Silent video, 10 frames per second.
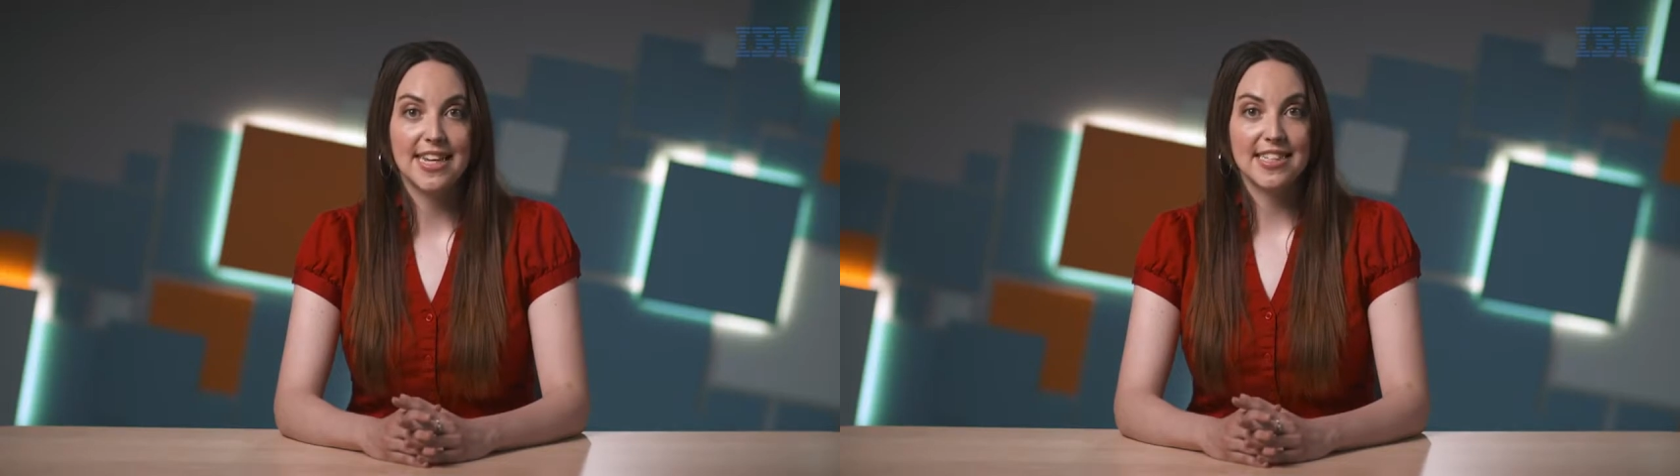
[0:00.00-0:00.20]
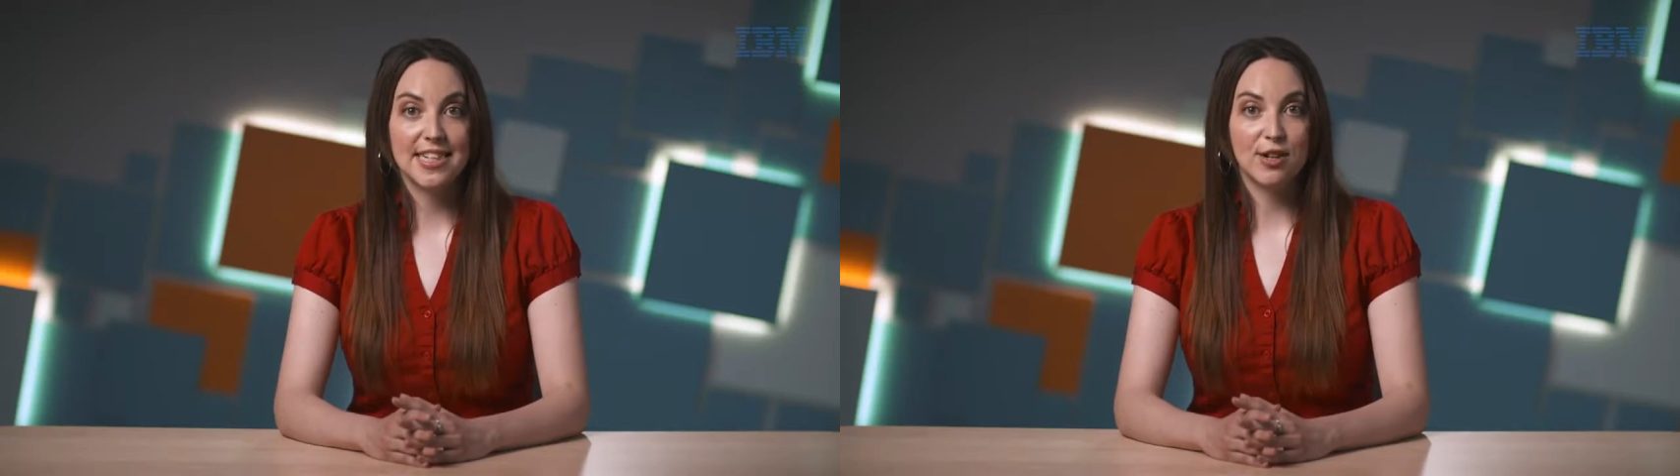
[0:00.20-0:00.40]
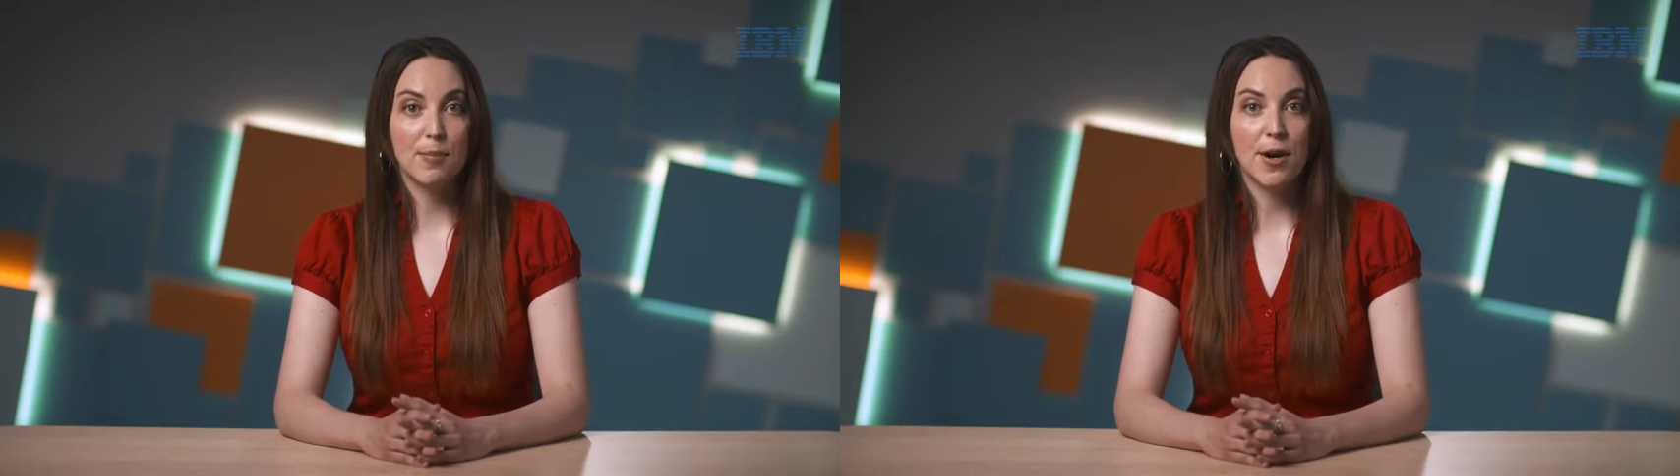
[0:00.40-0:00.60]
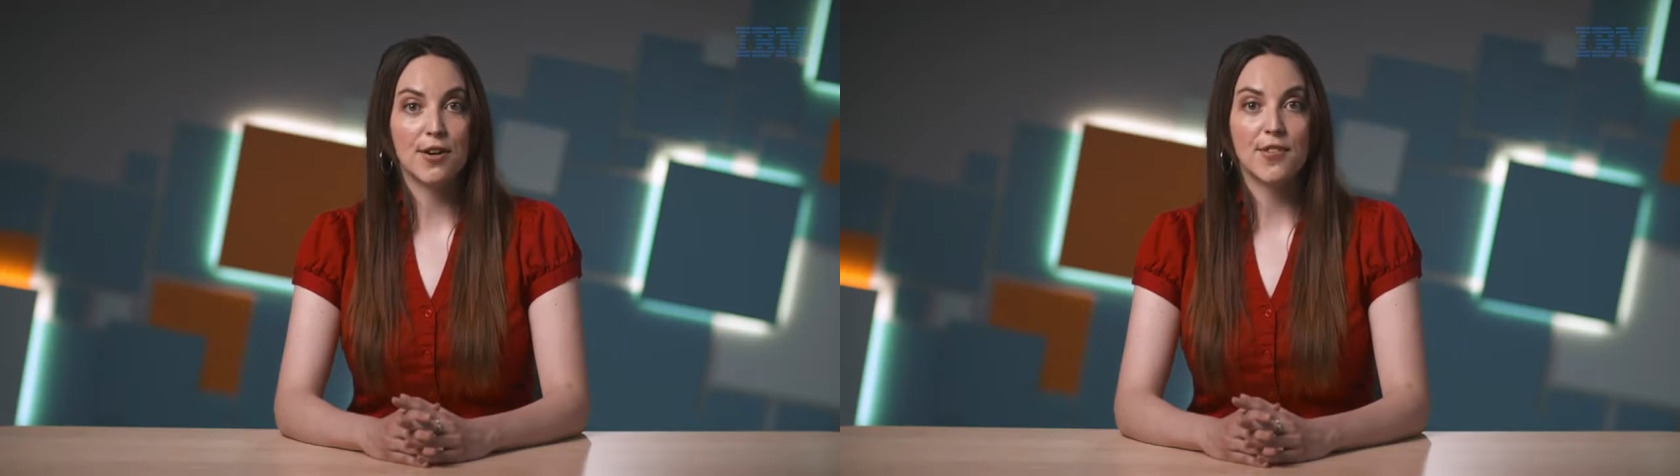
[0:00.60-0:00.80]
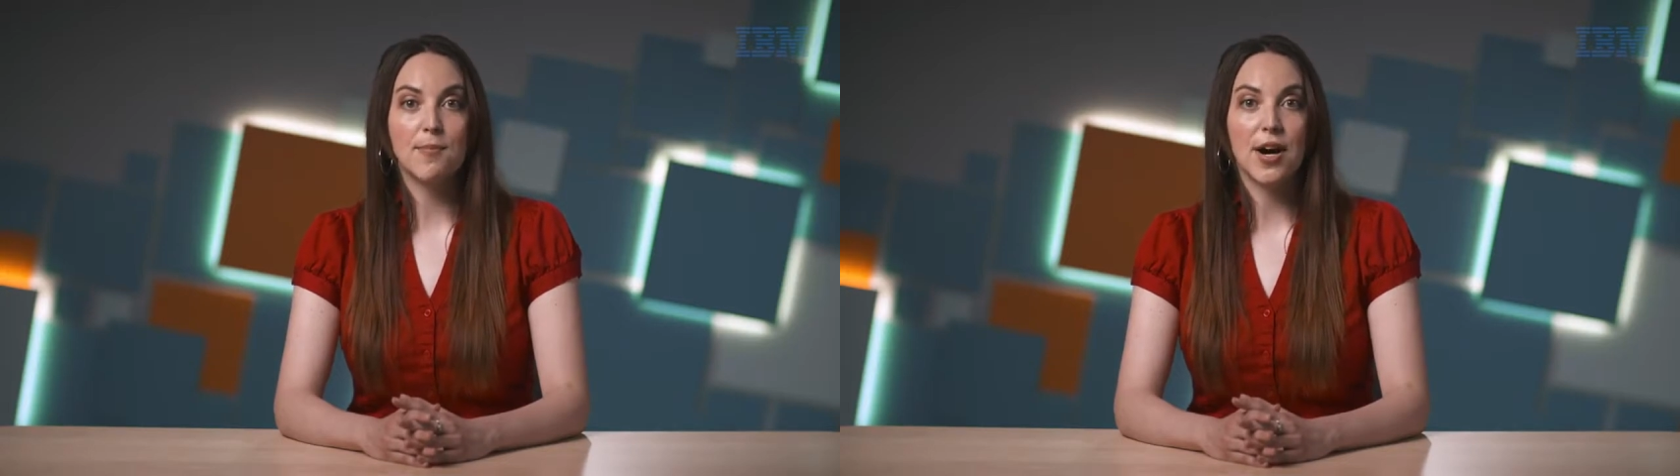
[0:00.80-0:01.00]
as they are a part
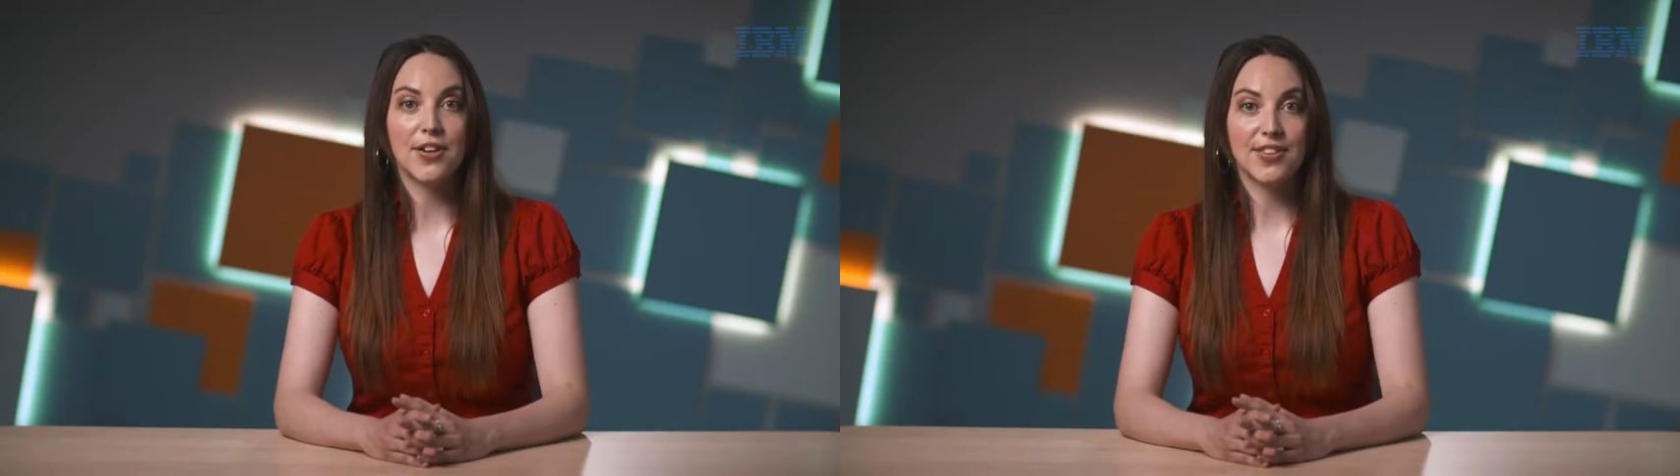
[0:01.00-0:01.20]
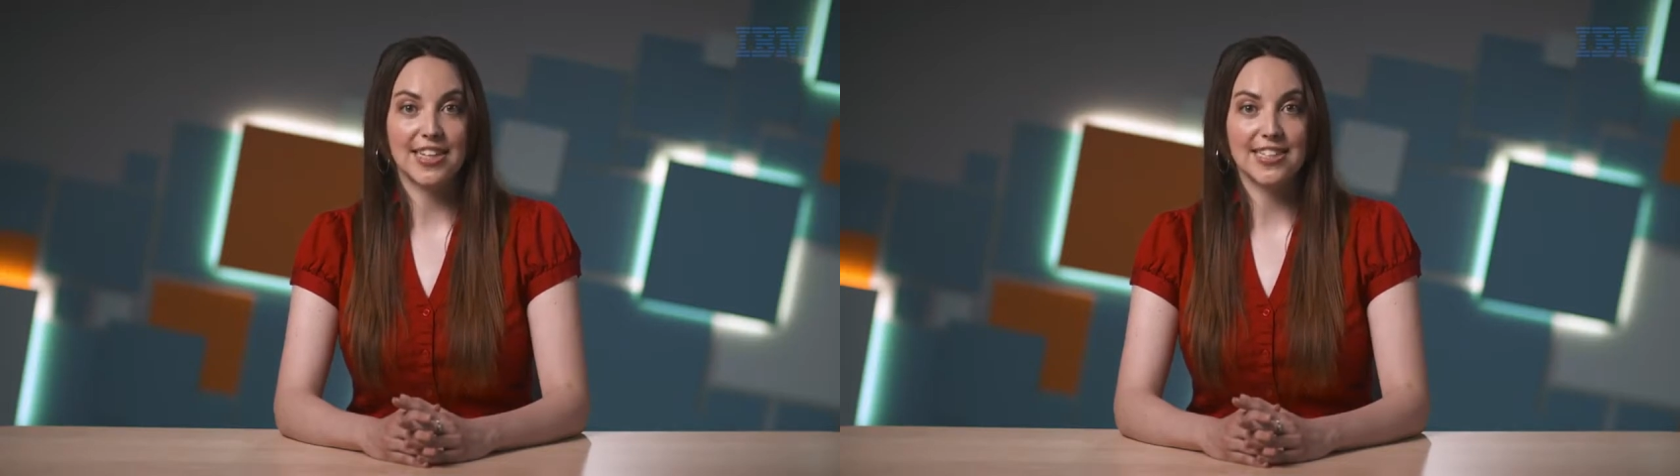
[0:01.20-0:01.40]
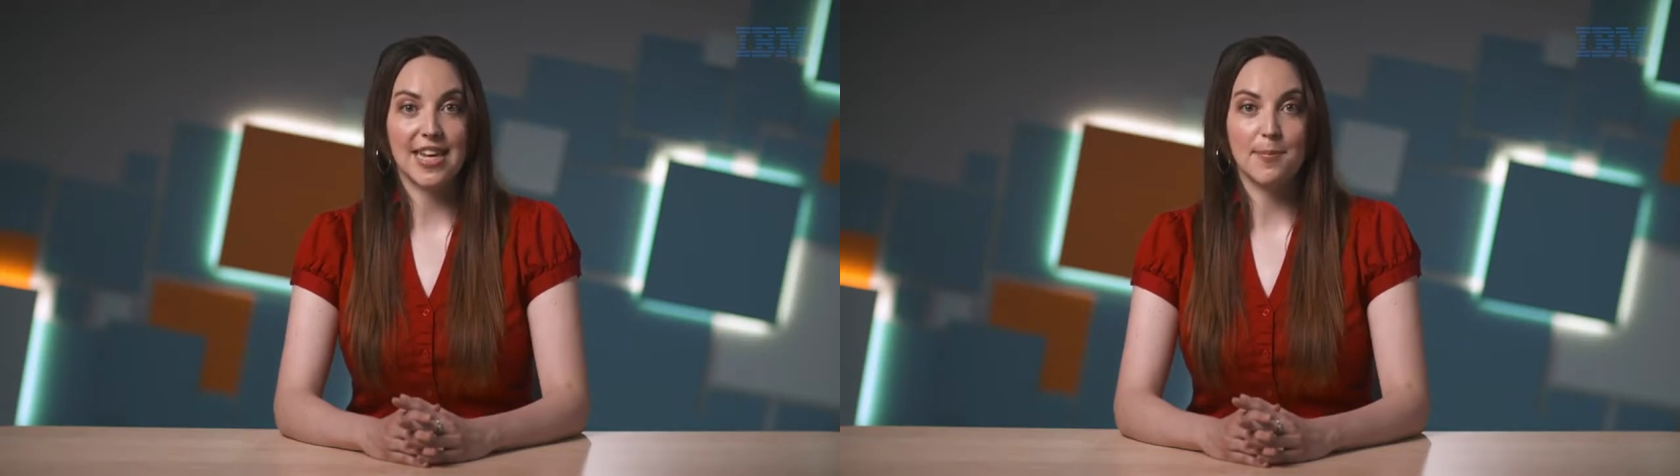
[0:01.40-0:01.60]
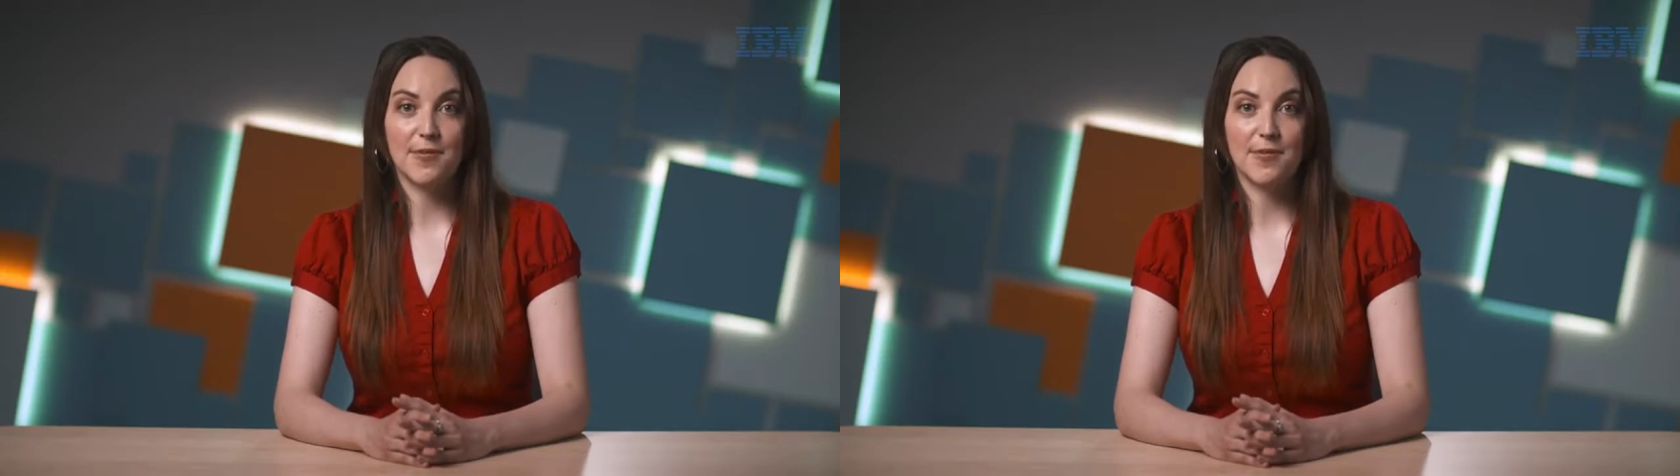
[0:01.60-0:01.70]
of the modern landscape of